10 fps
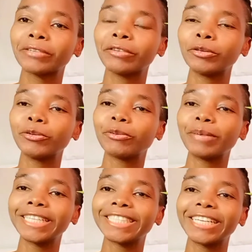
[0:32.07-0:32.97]
if you're new on
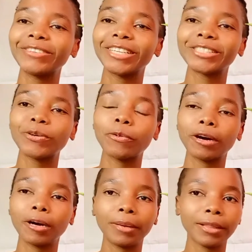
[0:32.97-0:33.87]
my channel you're so
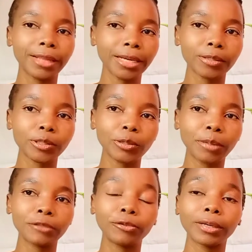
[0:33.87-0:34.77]
welcome and thank you so
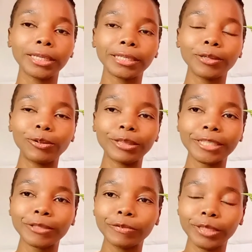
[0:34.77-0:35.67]
much for clicking on
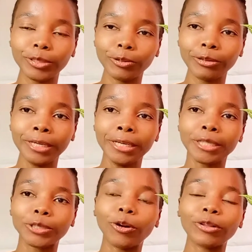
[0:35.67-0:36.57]
this video
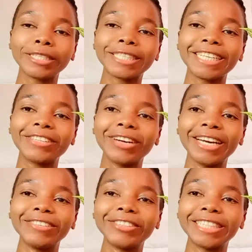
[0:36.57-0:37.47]
so on this channel i
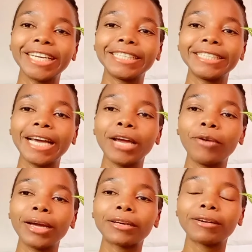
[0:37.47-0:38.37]
do share
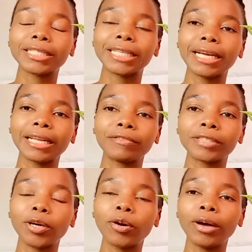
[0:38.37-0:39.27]
diy crafts like
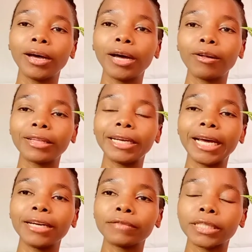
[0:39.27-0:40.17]
lifestyle healthy
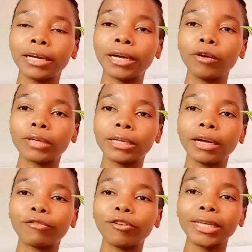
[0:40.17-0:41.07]
lives and how you can
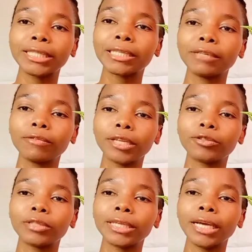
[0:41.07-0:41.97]
have flawless skin without
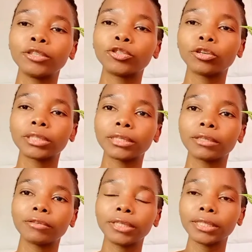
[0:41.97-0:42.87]
using any toxic
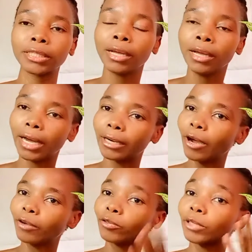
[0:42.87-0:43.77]
ingredients and
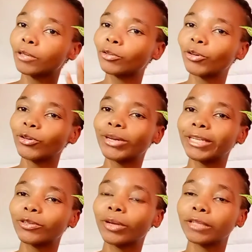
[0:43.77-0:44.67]
how you can grow your
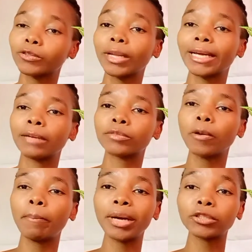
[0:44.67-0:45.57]
natural hair so like i'm
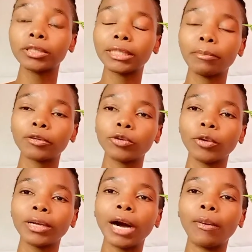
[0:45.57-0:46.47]
so passionate about
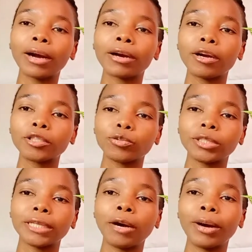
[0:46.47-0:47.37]
growing our crowns which
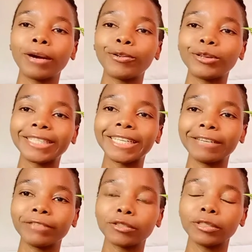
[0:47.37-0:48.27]
our god
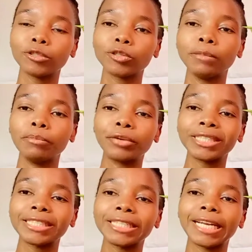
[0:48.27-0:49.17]
gave us we need to
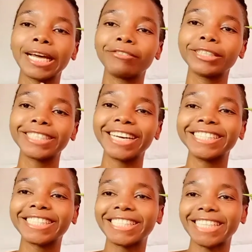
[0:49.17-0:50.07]
embrace it love it
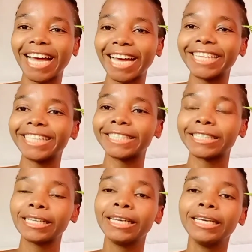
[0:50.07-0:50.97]
and style it
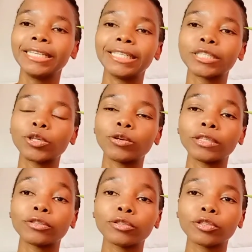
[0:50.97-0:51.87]
Yes, so you're
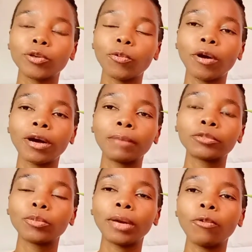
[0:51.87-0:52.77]
so, so, so welcome
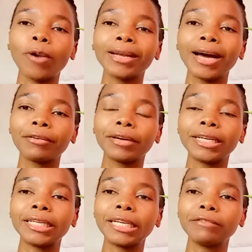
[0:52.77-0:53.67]
to my
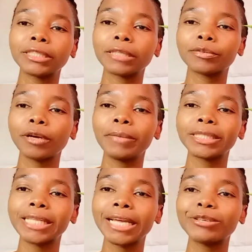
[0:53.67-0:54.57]
111 subscribers.
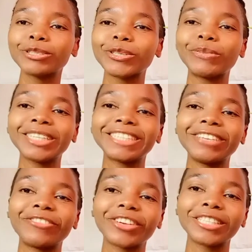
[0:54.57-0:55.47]
Thank you so much,
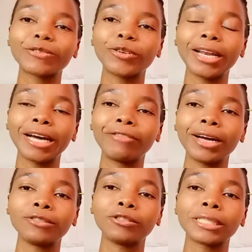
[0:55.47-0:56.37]
dear friends, for your love
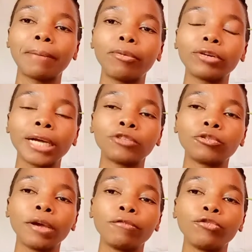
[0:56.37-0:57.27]
and your support. And to
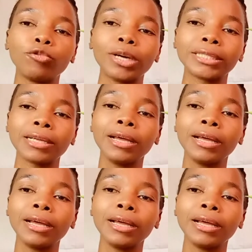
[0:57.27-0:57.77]
my viewers,